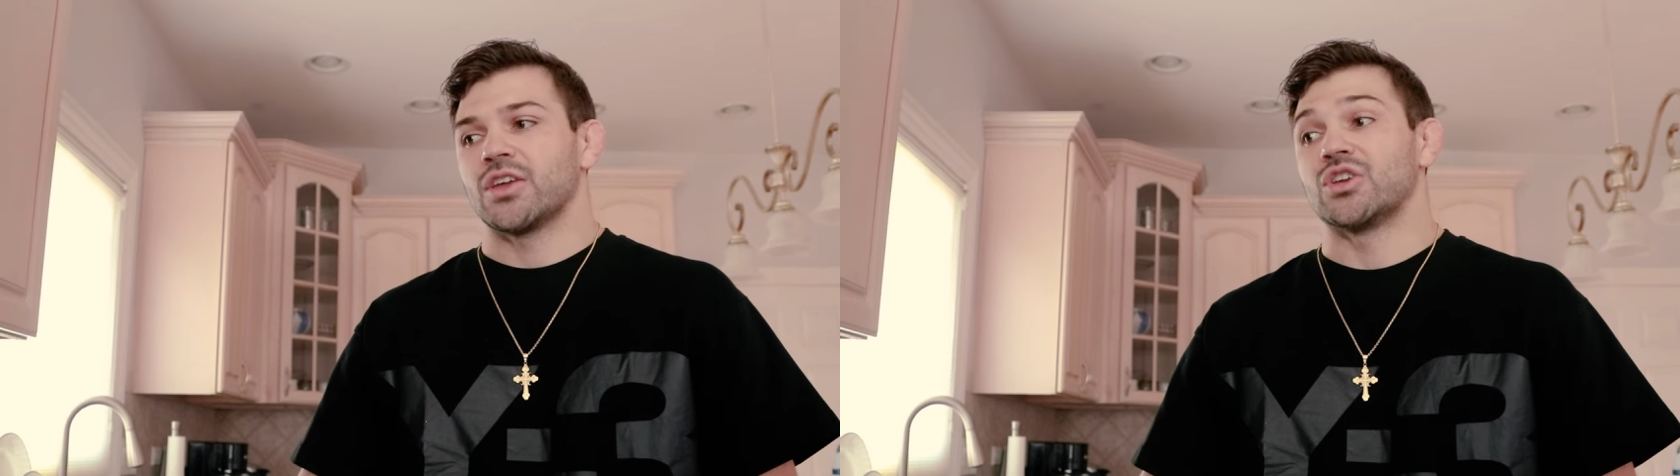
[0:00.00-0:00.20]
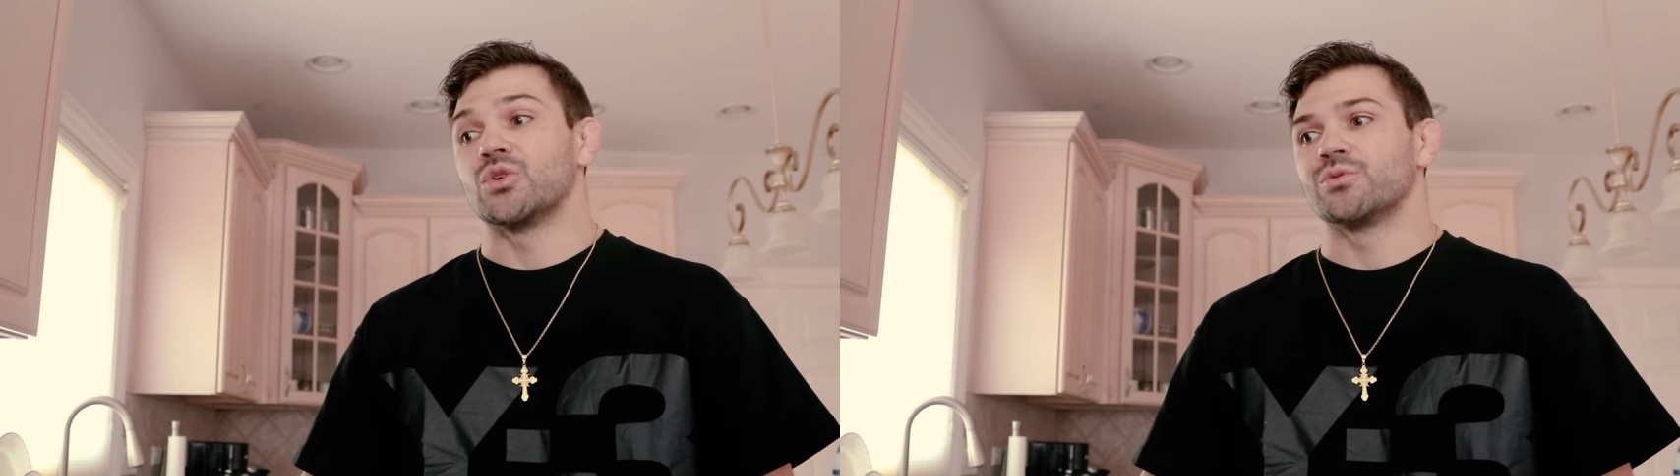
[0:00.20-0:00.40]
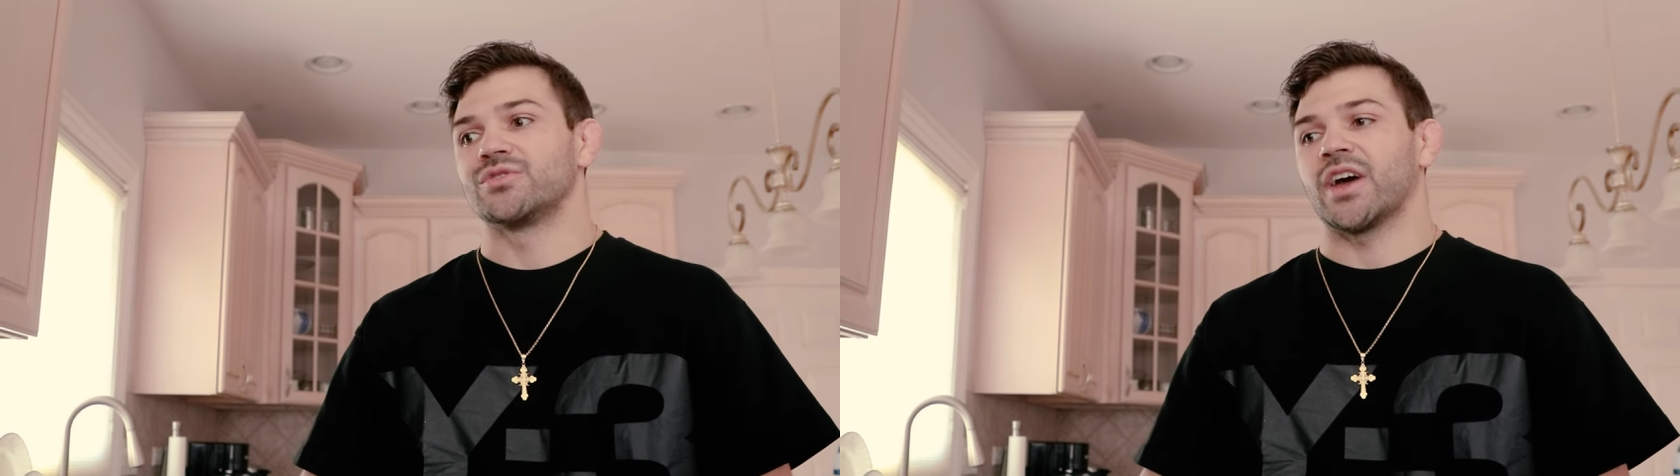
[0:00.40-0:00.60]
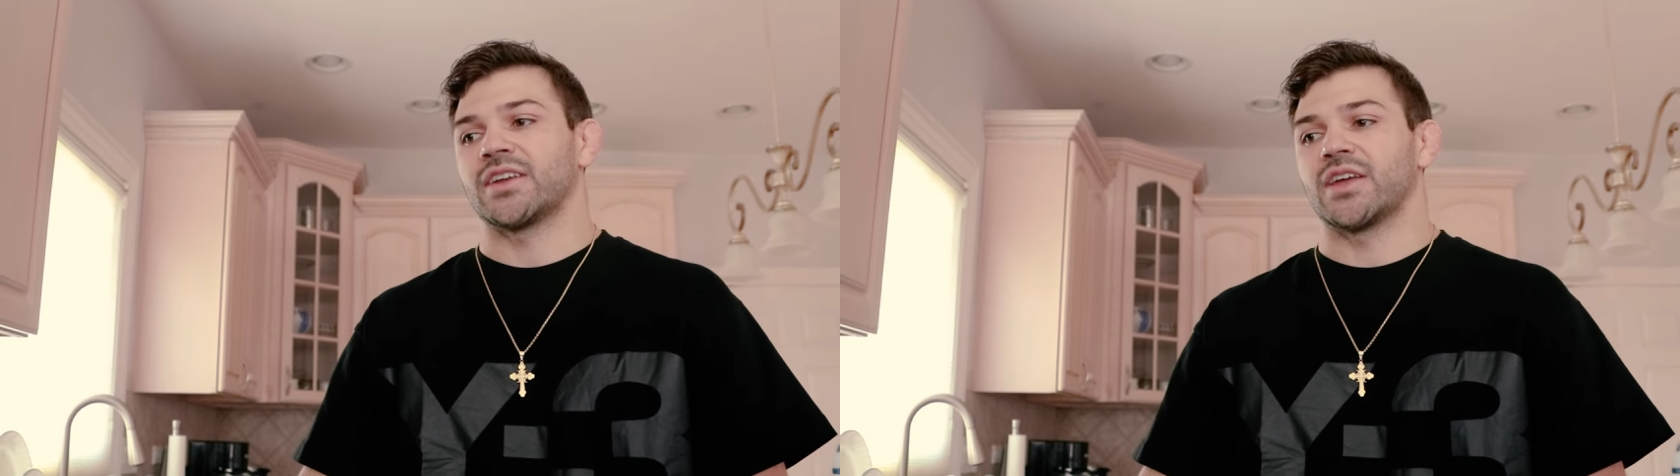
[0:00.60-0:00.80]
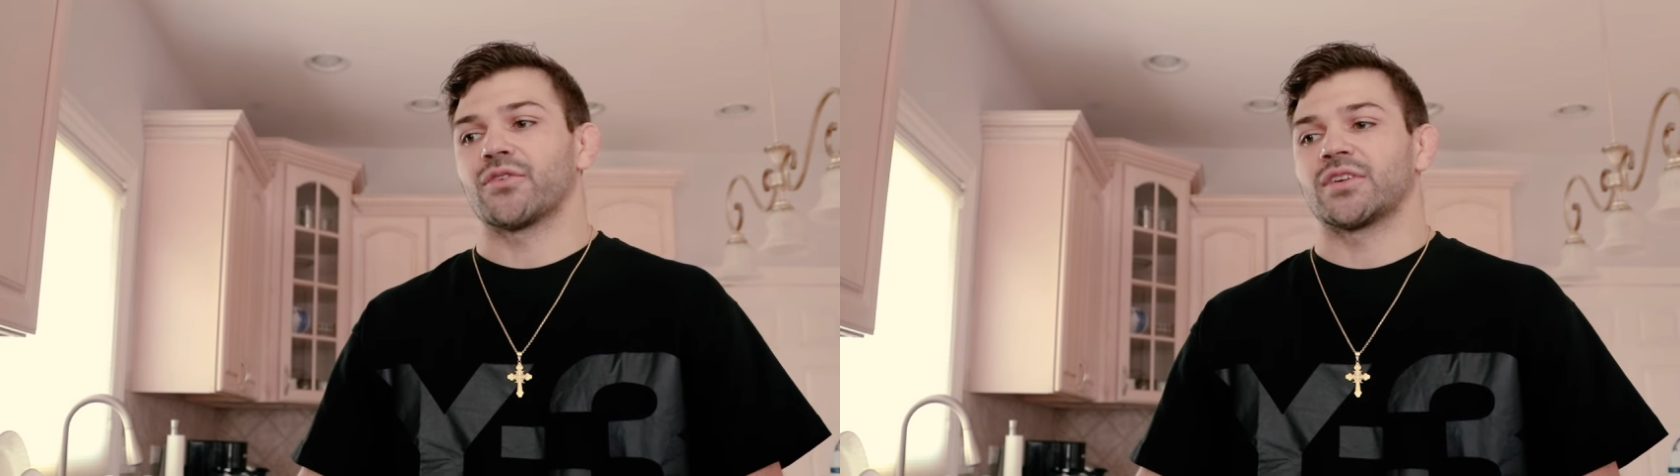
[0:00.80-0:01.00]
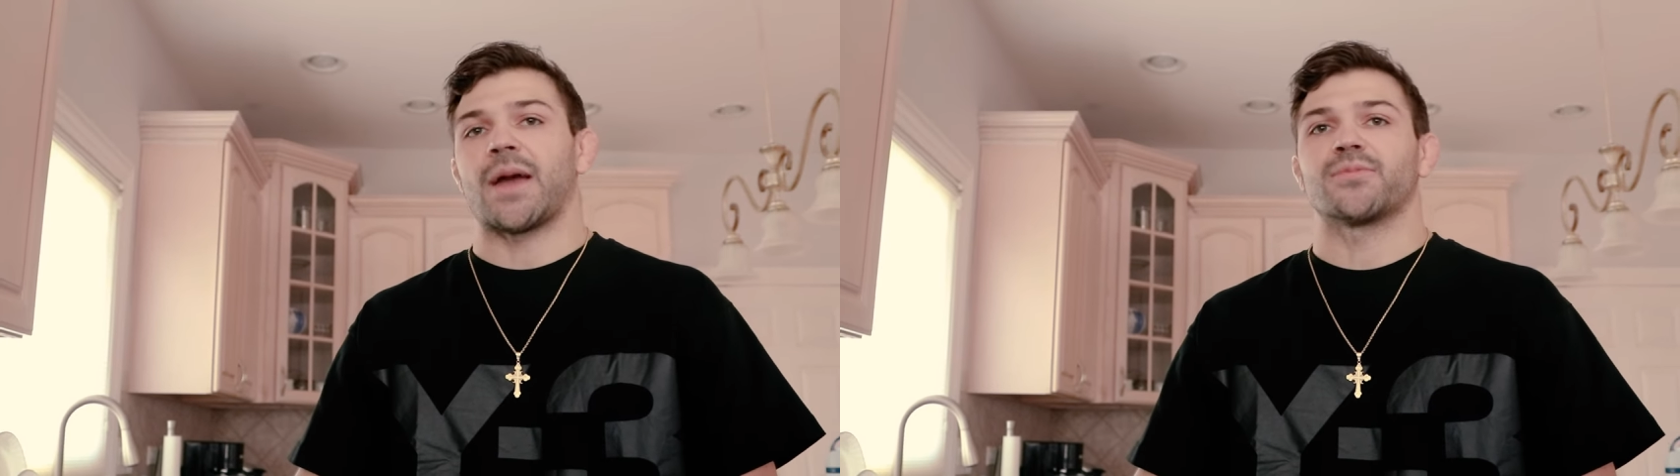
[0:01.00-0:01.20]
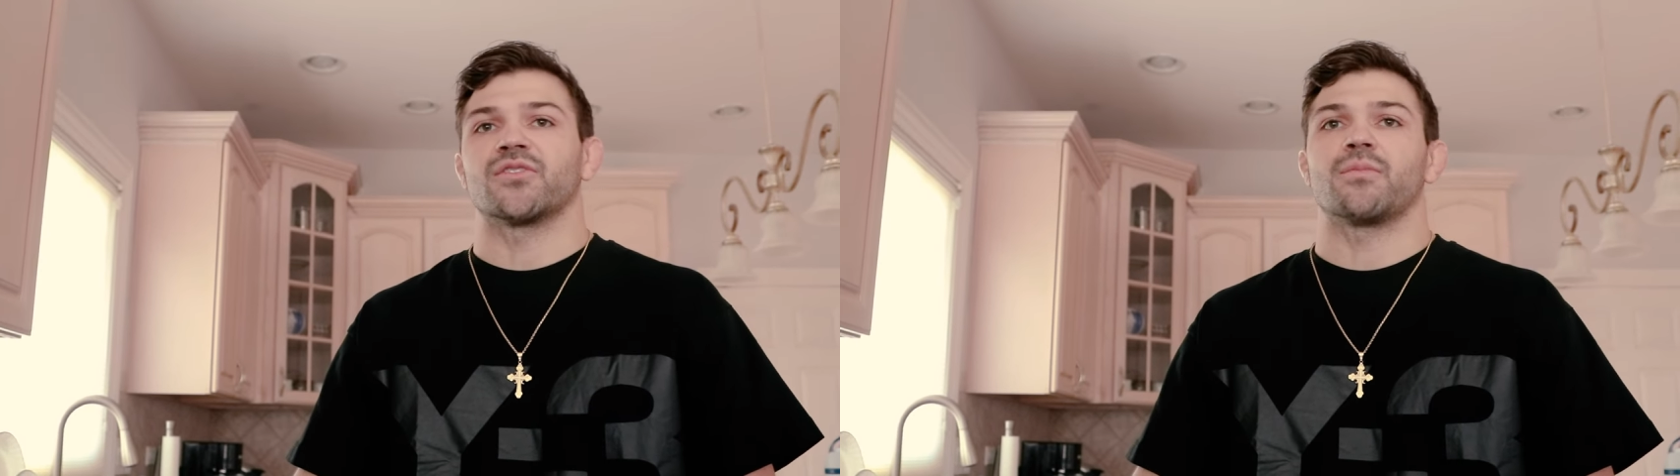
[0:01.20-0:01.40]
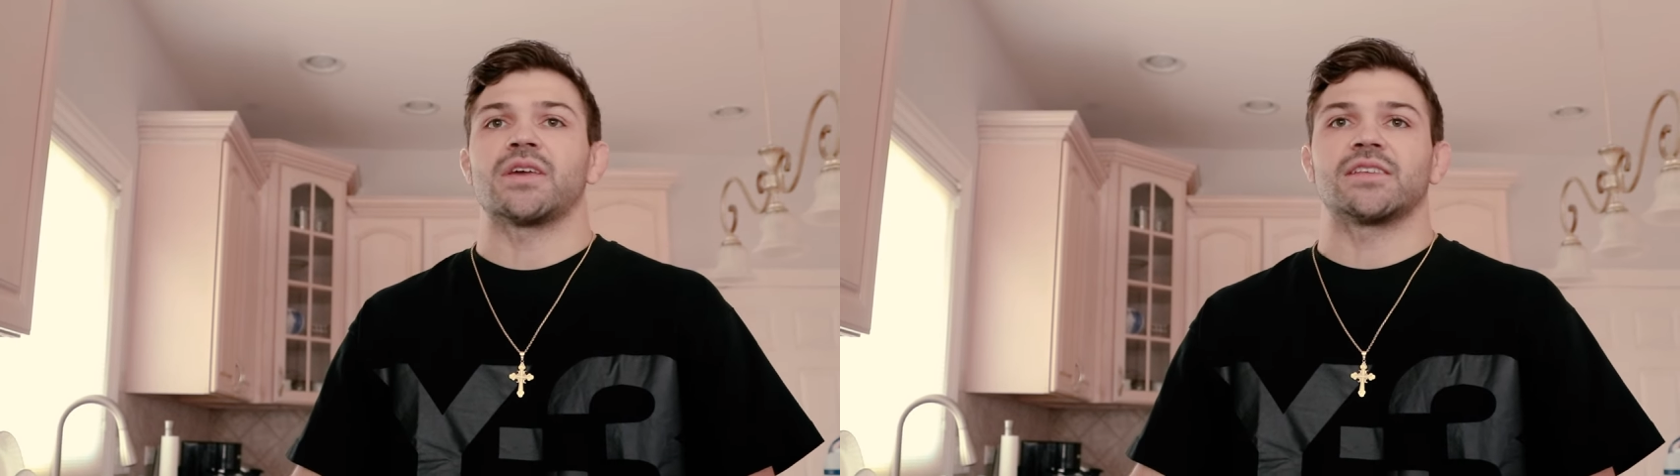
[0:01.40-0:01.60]
used like different types
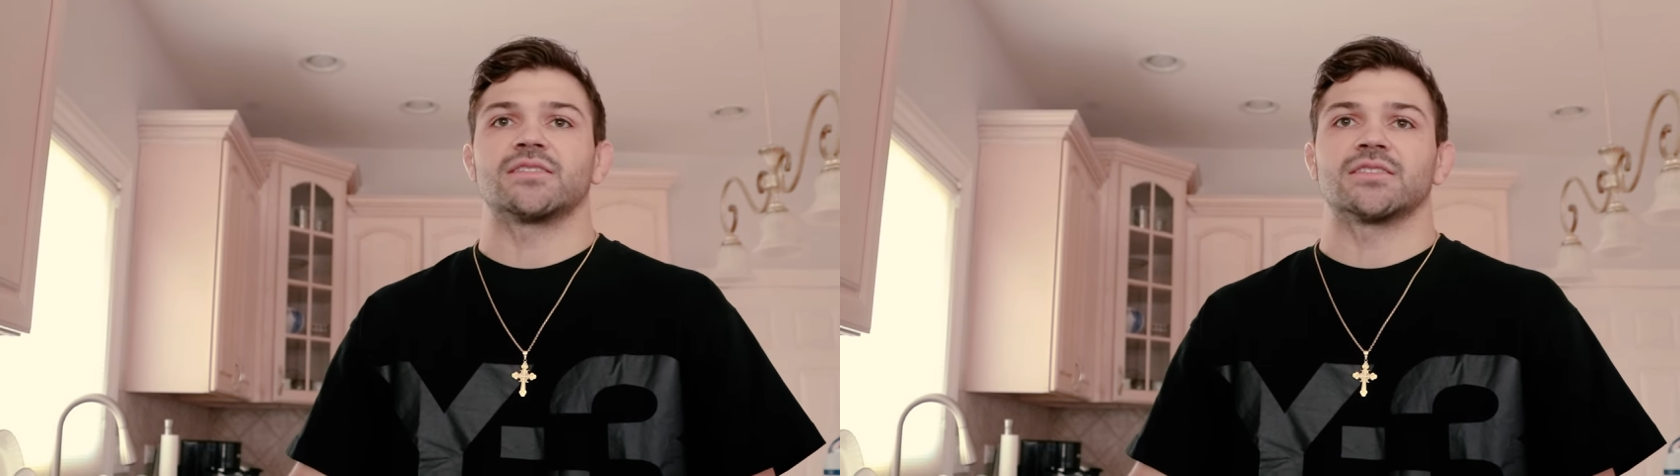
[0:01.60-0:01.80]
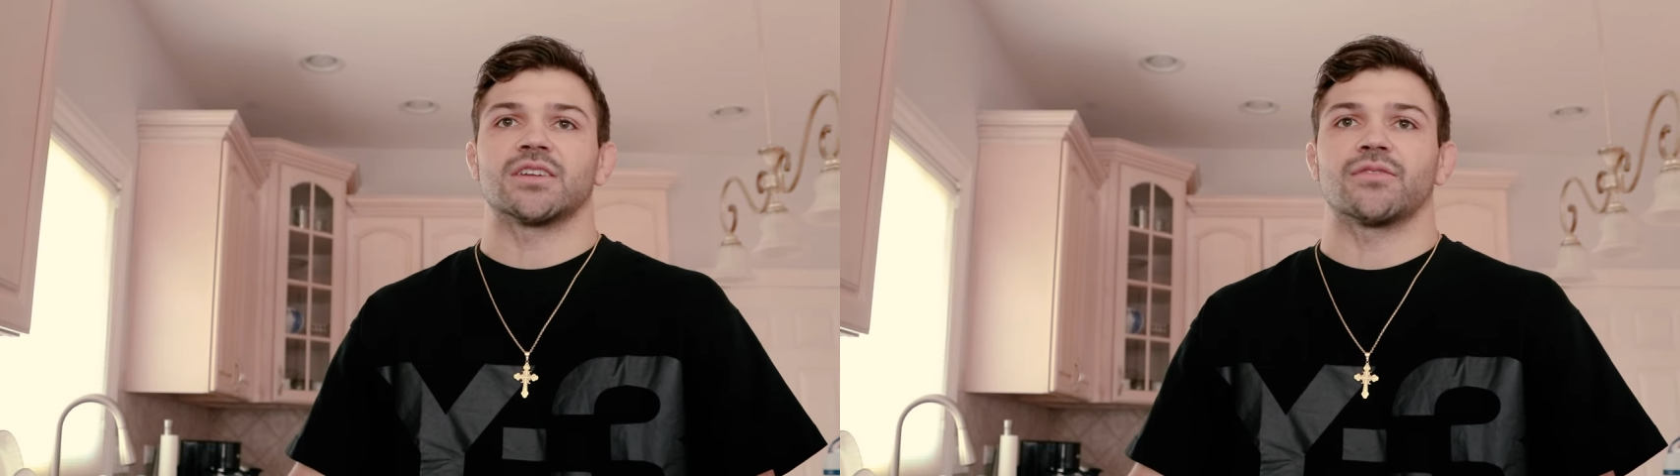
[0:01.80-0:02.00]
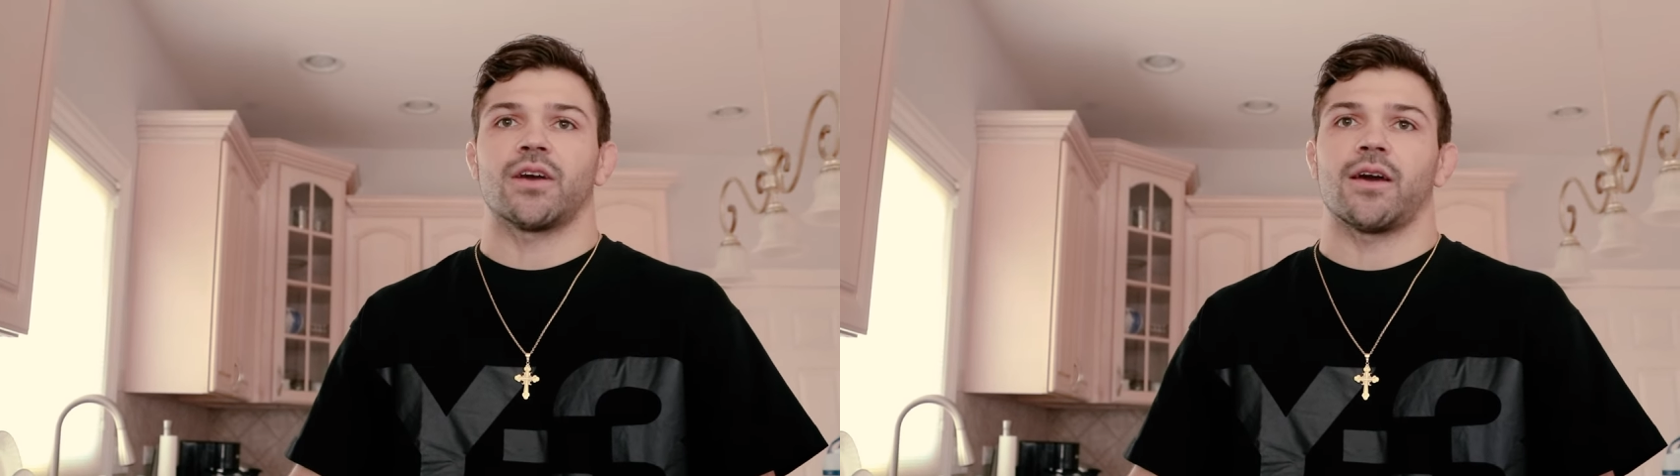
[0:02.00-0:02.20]
of beans and stuff like